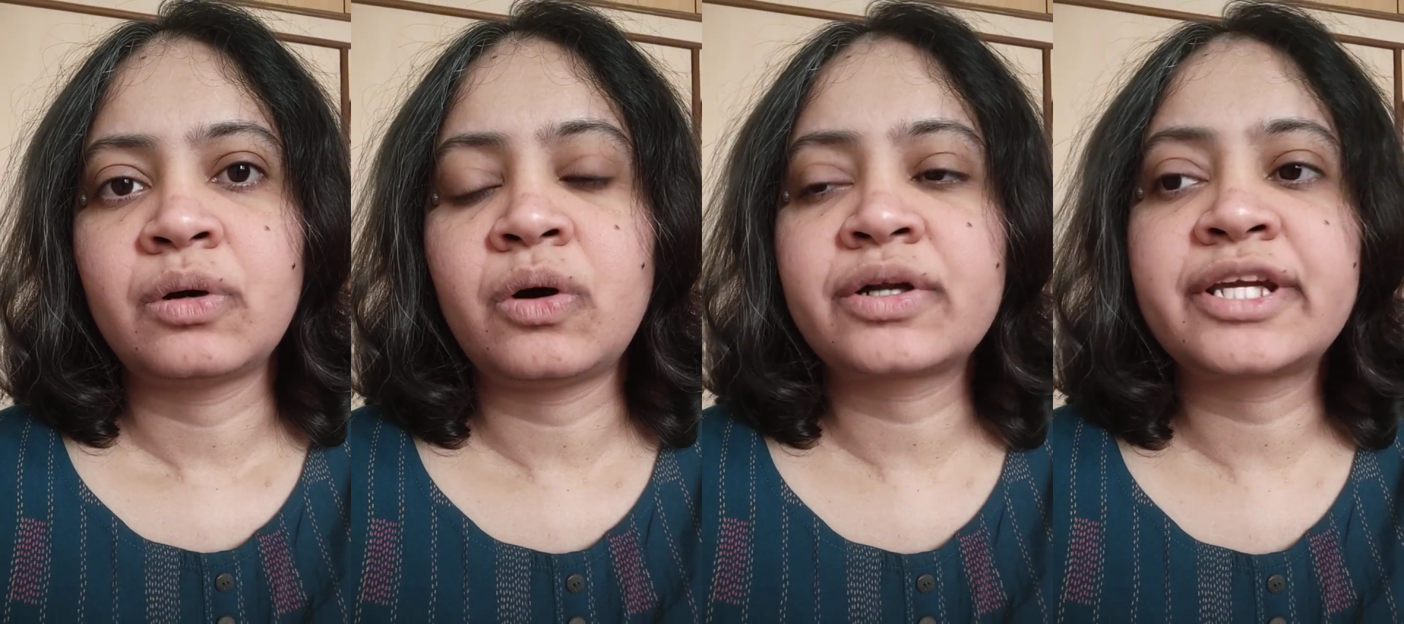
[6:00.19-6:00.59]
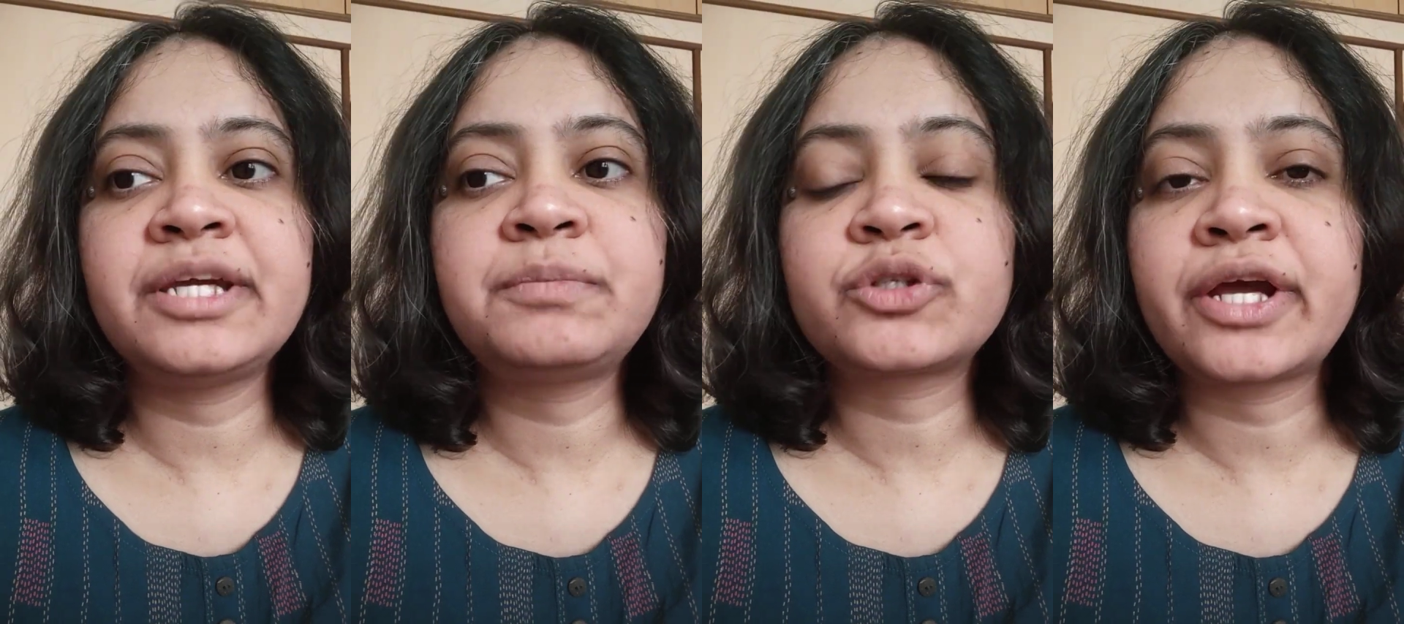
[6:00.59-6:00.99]
Or
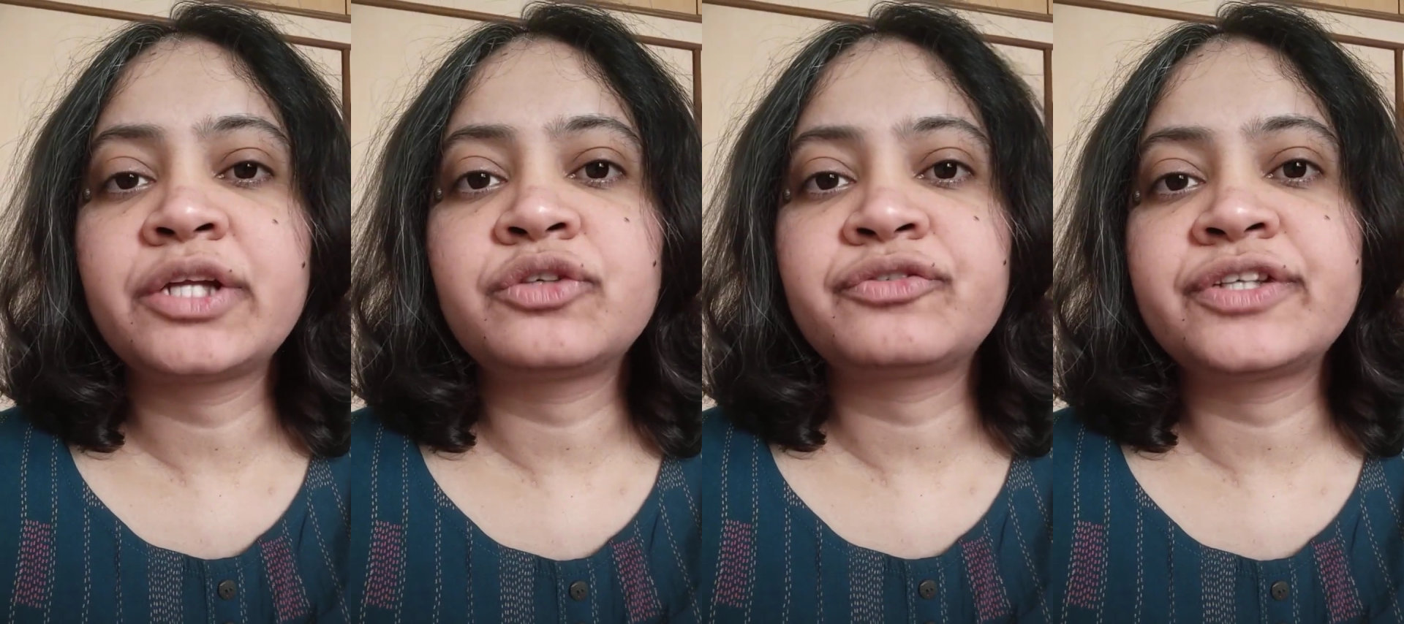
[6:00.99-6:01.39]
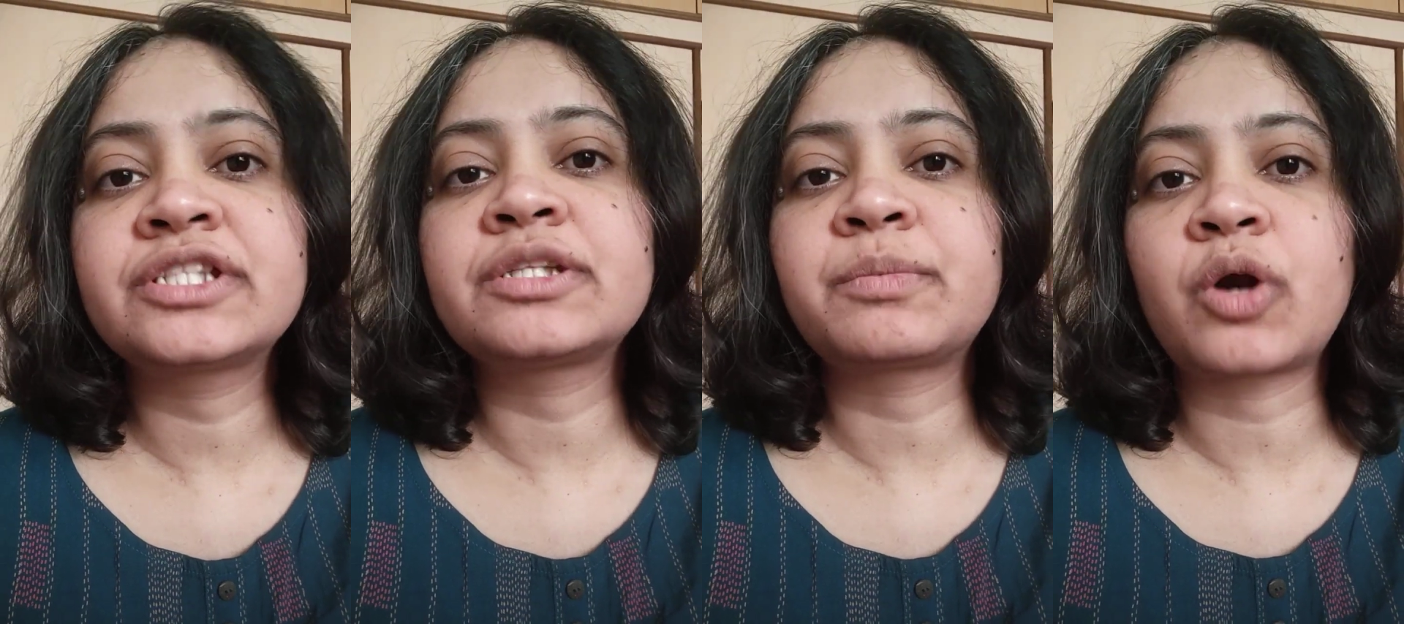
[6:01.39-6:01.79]
keep trying to
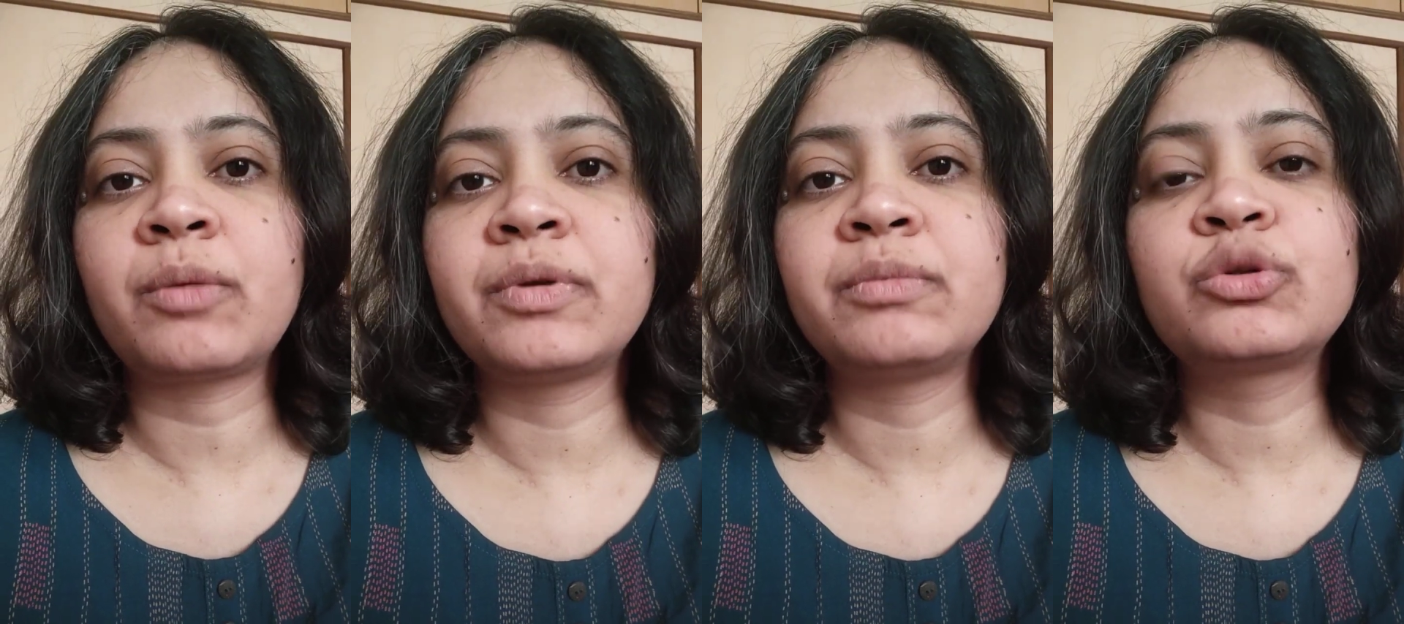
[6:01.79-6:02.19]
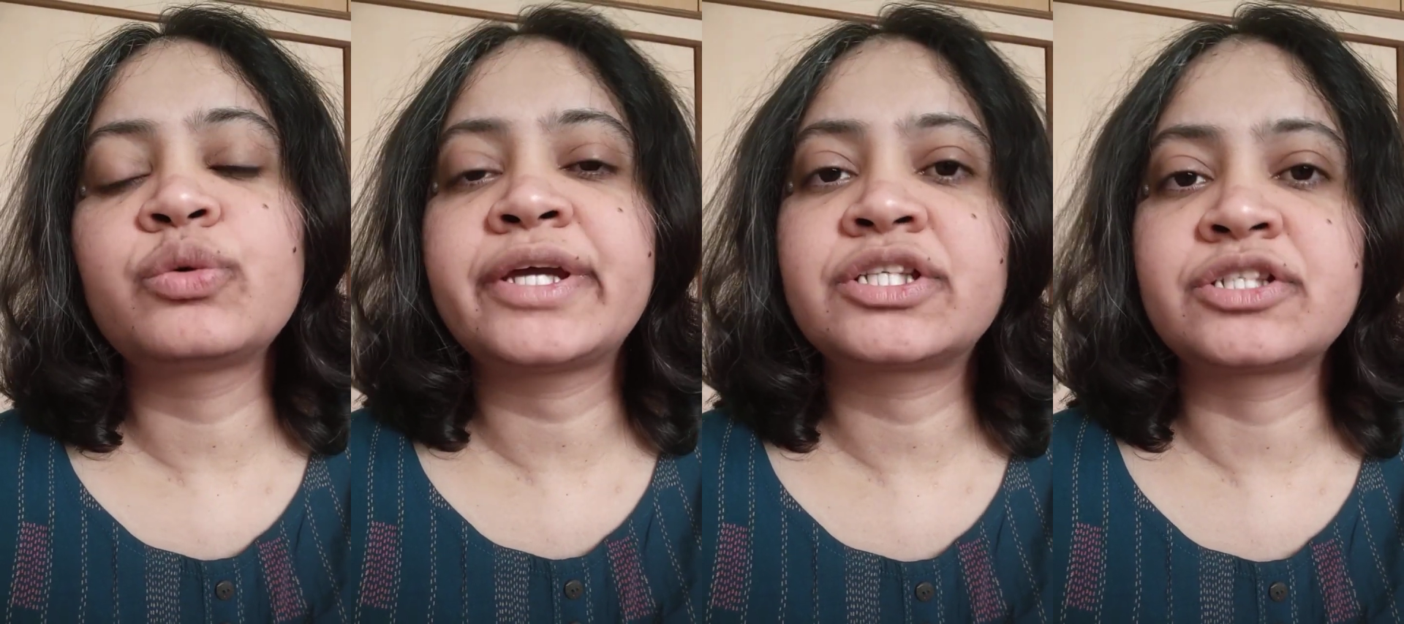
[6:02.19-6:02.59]
fix the problem
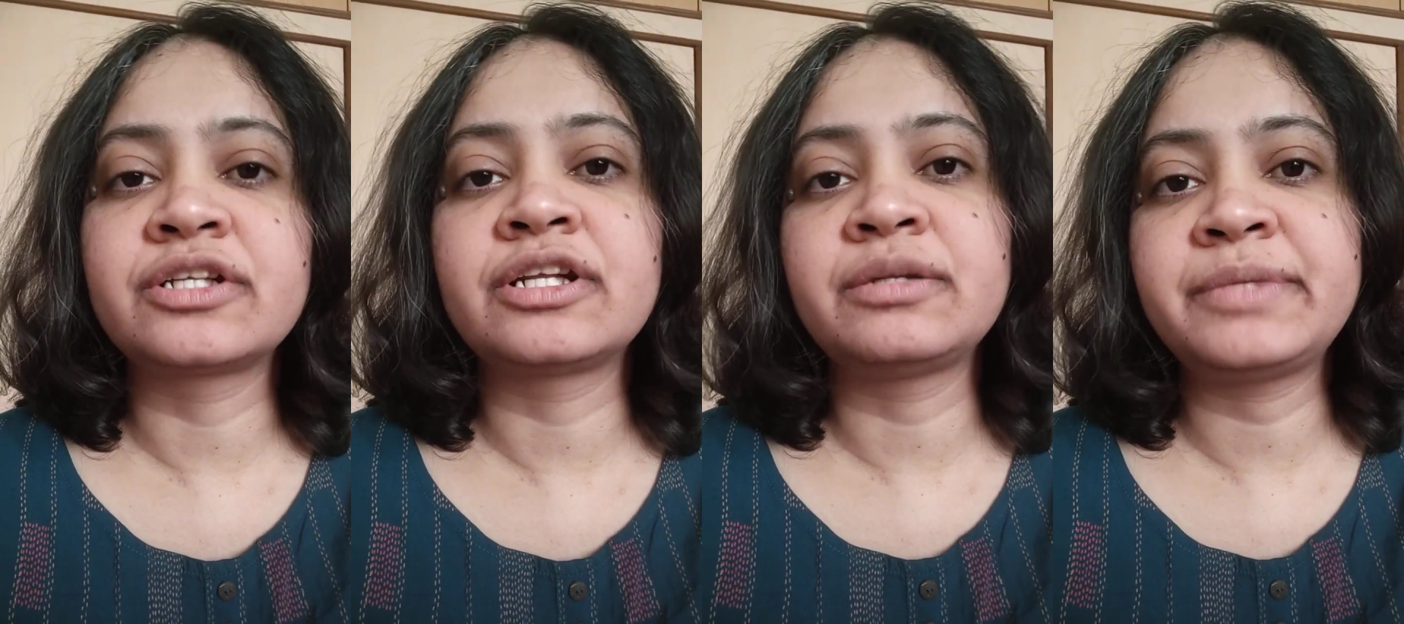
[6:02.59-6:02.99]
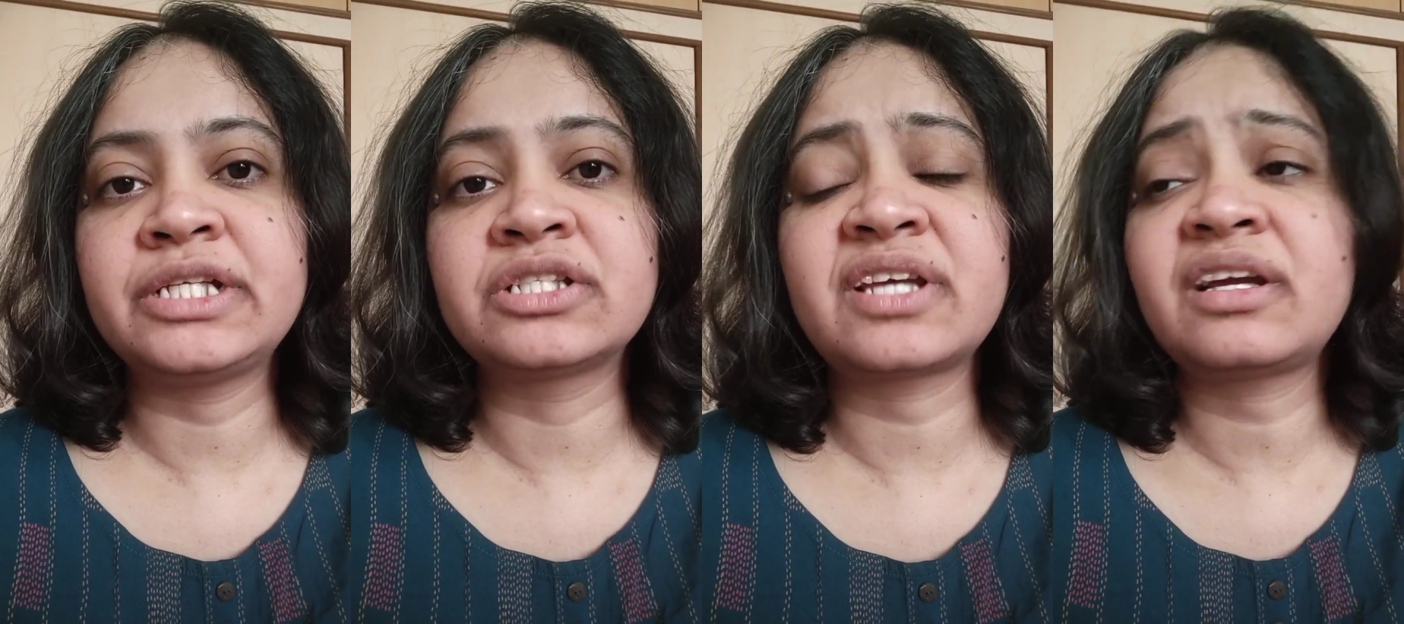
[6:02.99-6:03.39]
through external
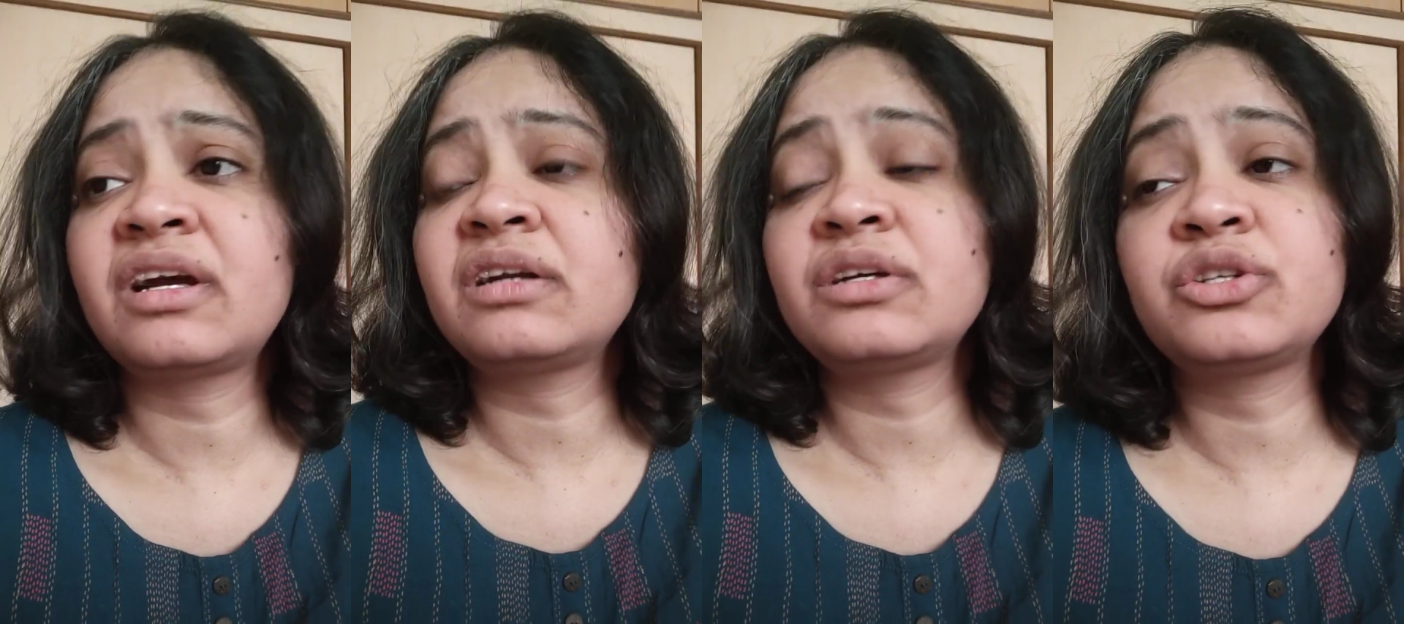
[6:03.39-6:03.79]
means. I can't